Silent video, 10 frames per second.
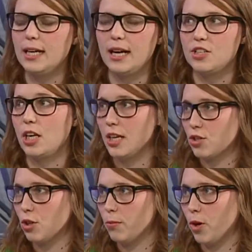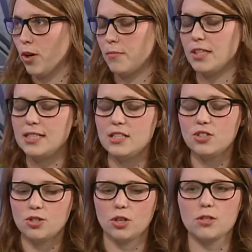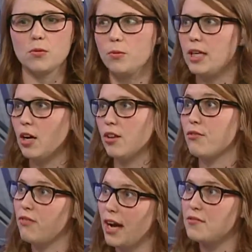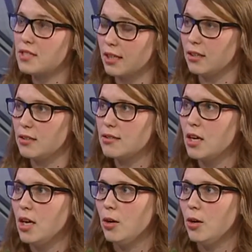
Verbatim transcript: an educational program that teaches girls what we call the five skills,